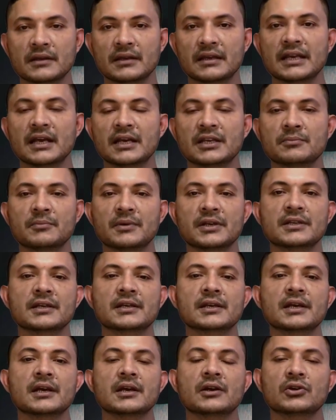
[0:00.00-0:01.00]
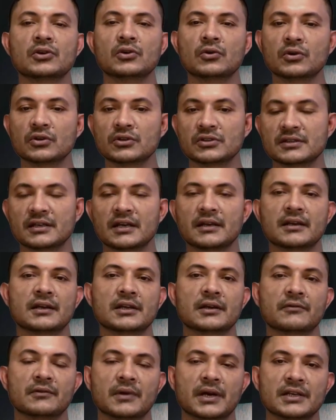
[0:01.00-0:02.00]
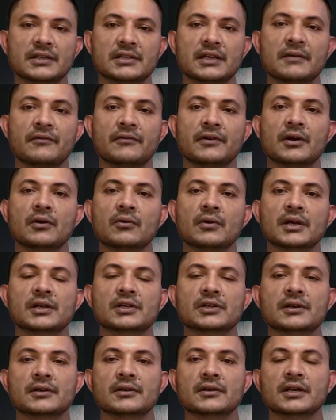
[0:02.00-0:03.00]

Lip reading: It explicitly ensures that the device configuration